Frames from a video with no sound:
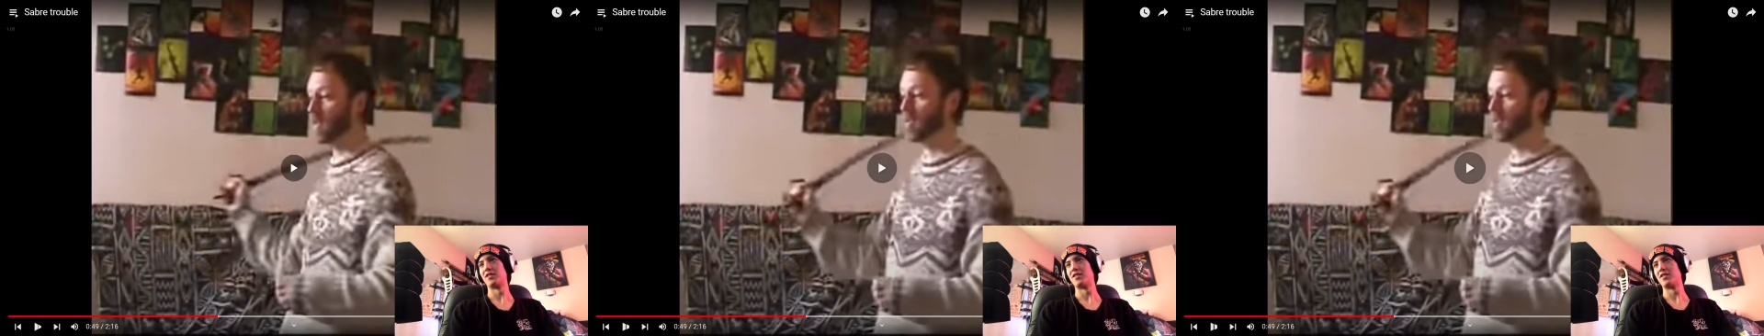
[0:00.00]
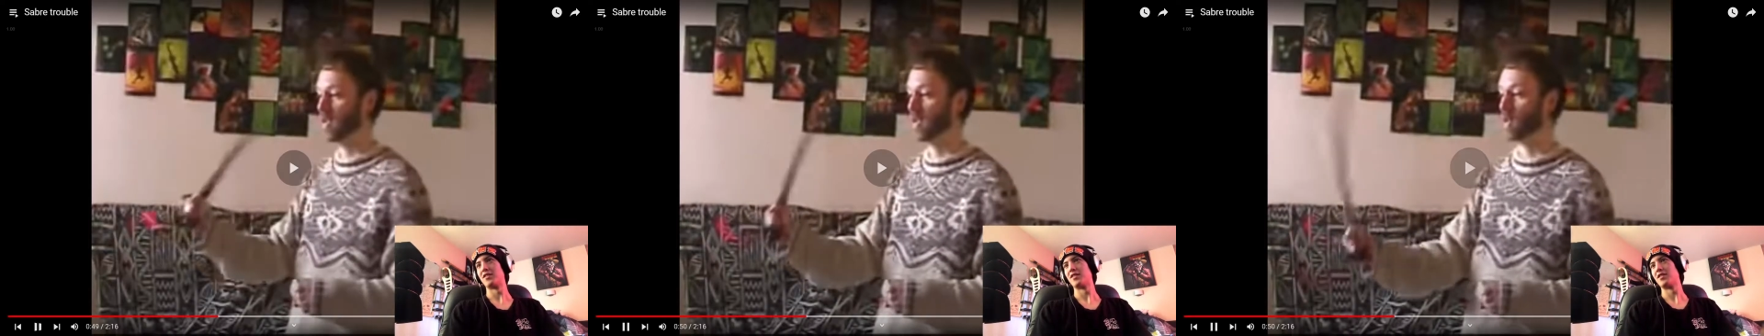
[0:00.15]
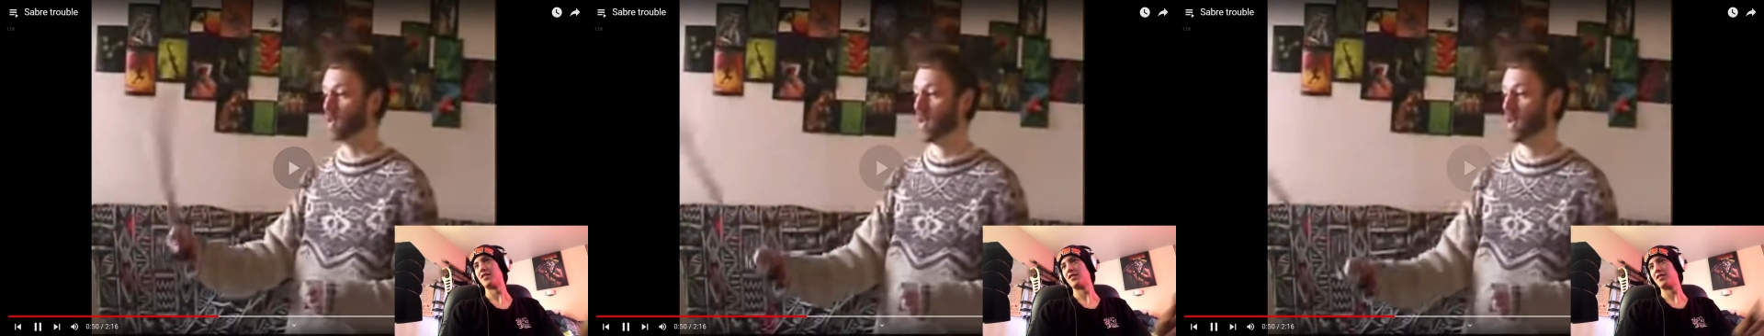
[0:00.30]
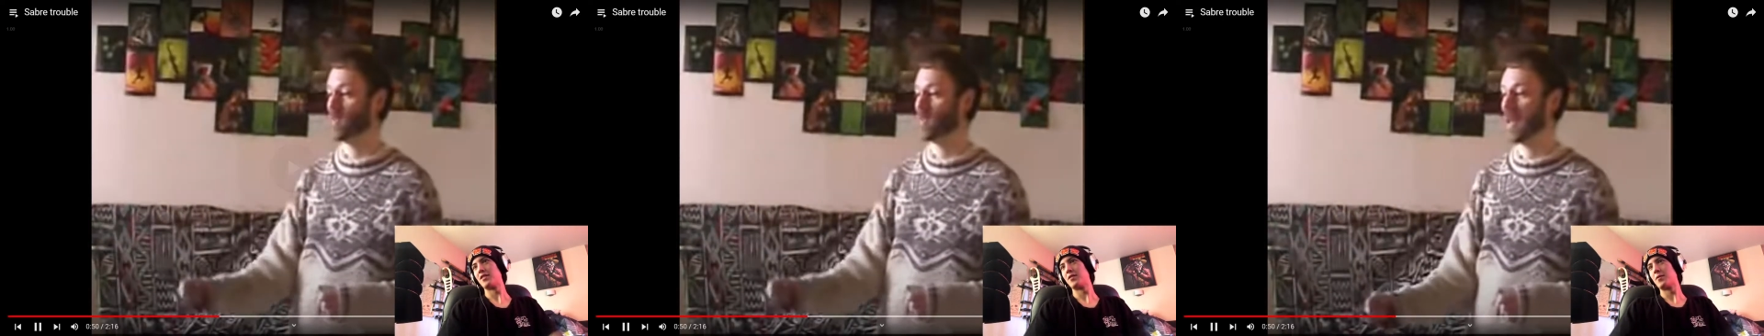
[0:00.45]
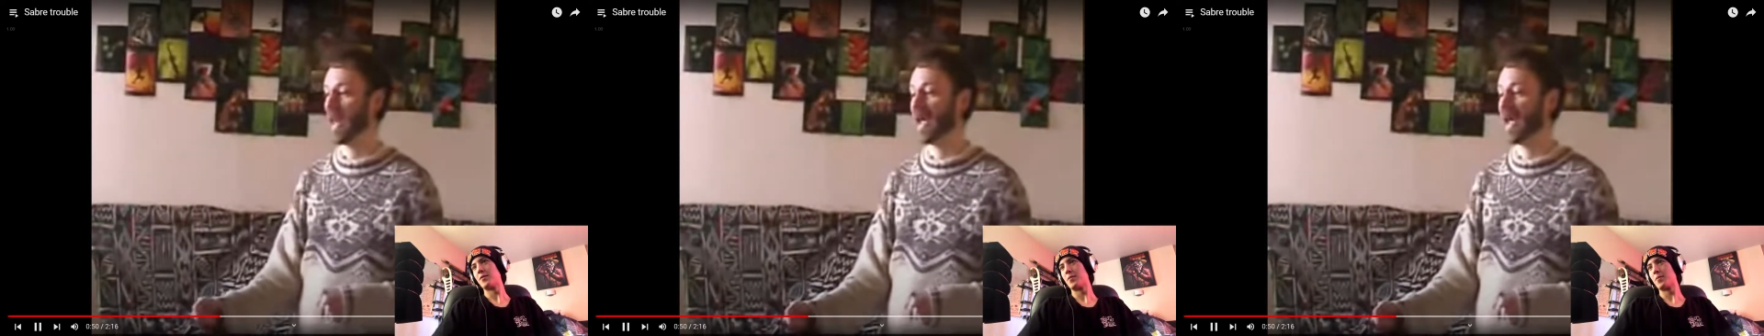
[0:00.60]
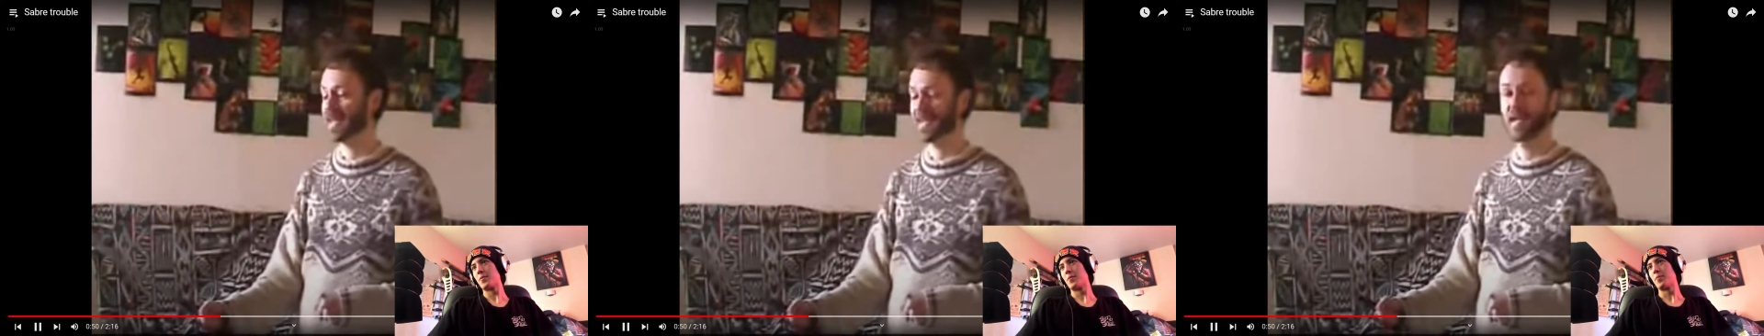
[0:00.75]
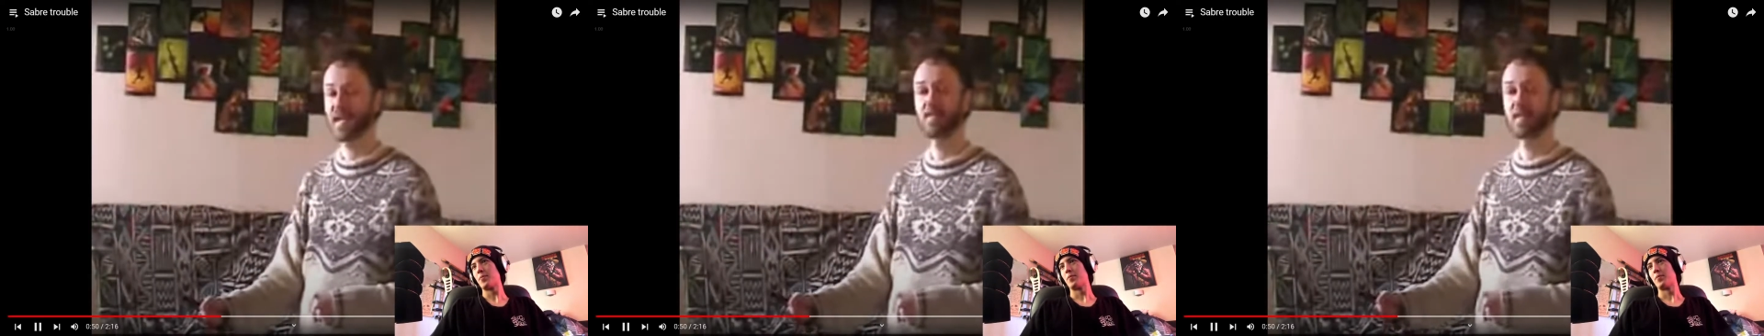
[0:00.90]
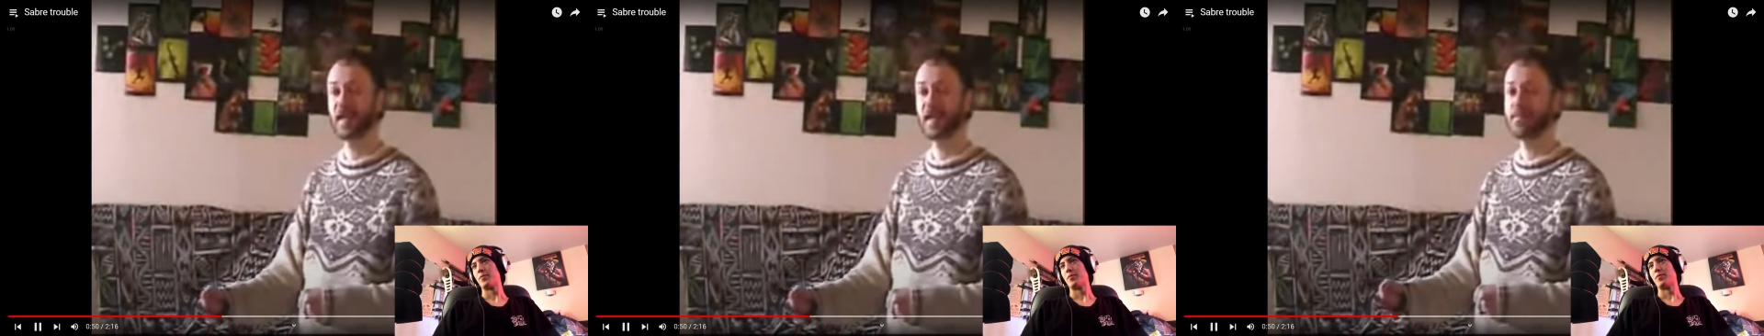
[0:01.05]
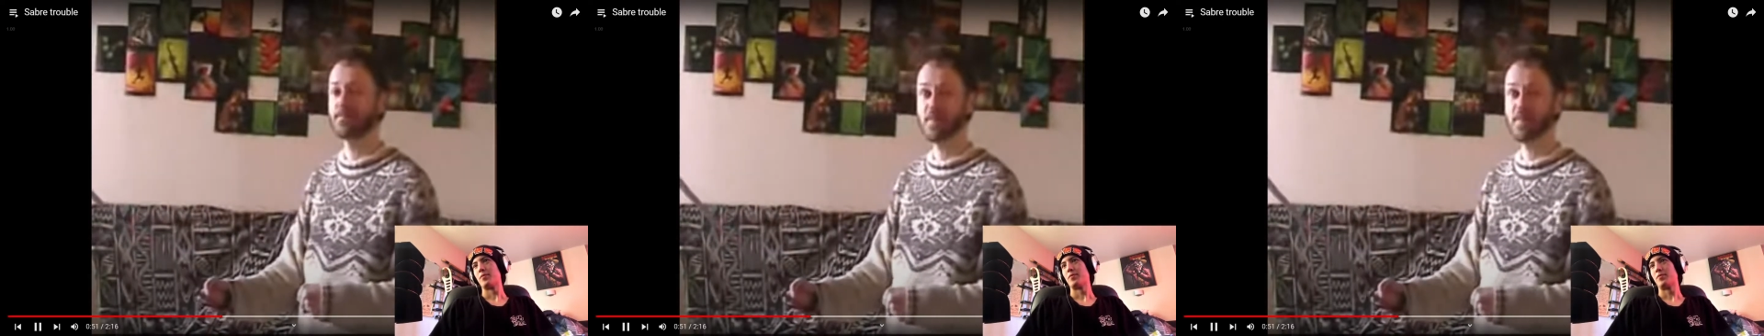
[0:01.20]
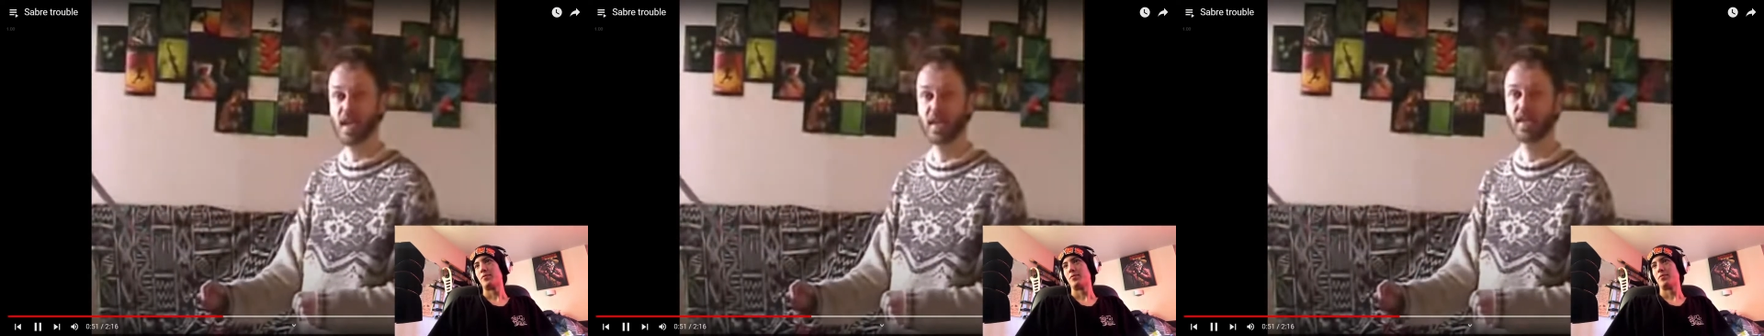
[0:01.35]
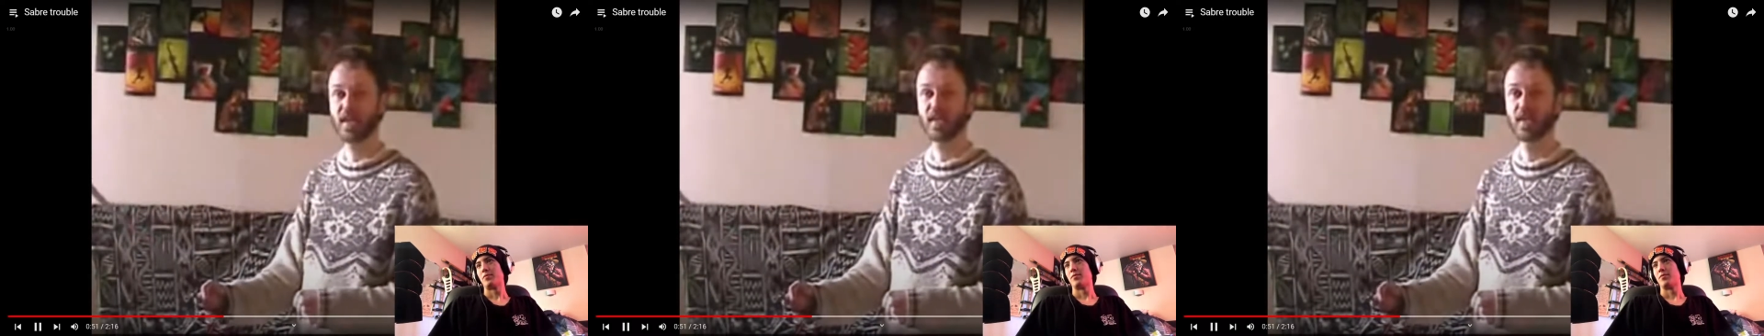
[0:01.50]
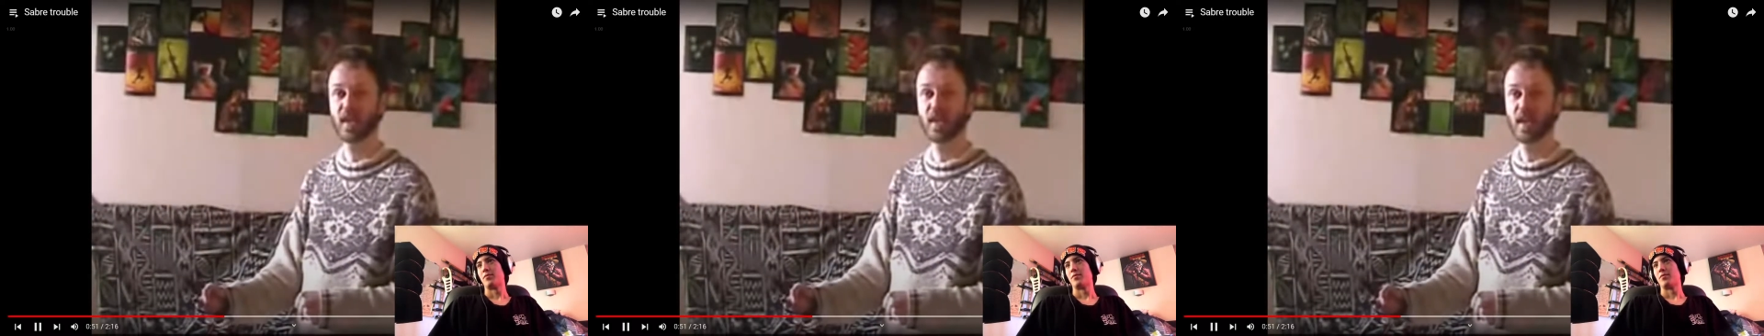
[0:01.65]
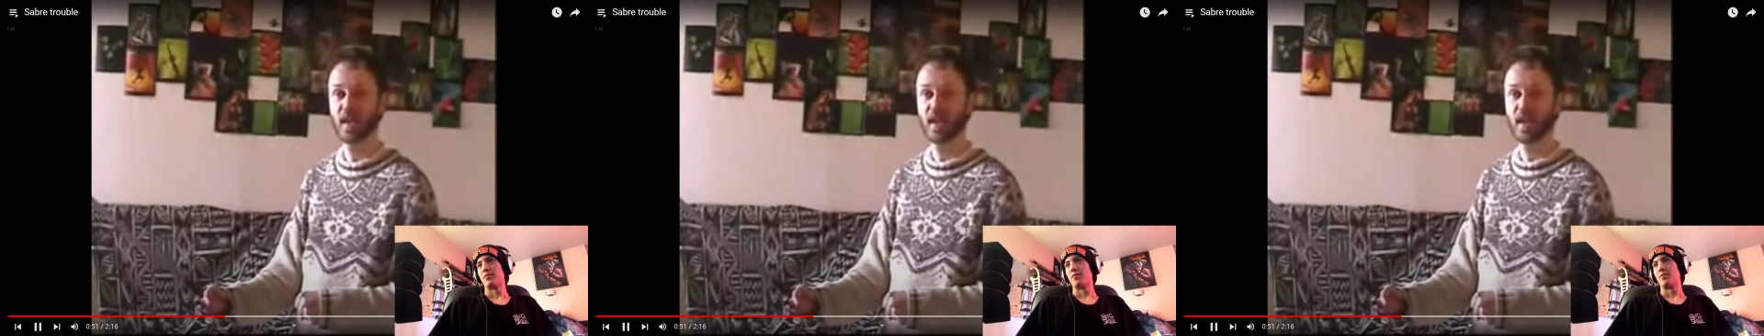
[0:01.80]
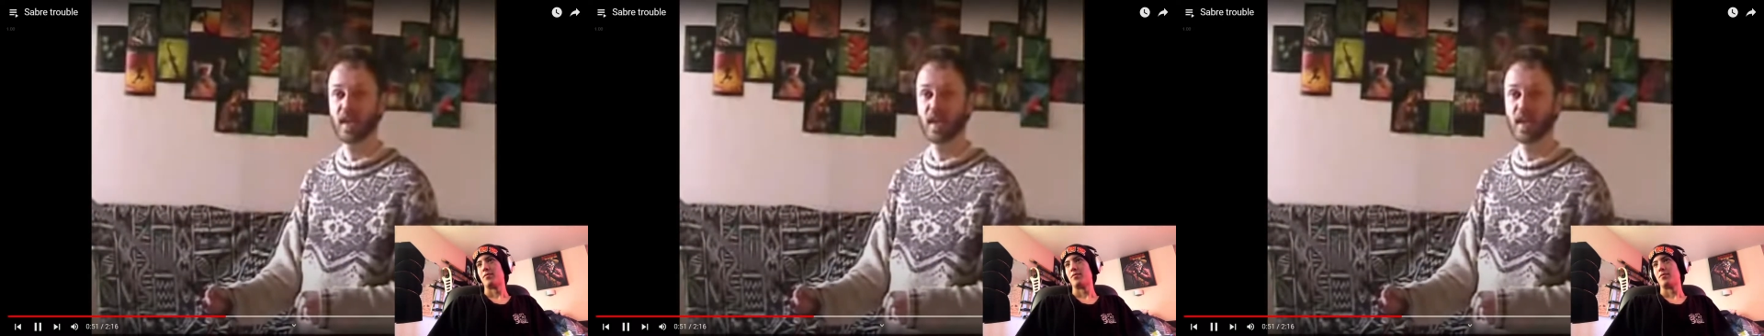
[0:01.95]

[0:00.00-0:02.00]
Swipe at him and miss,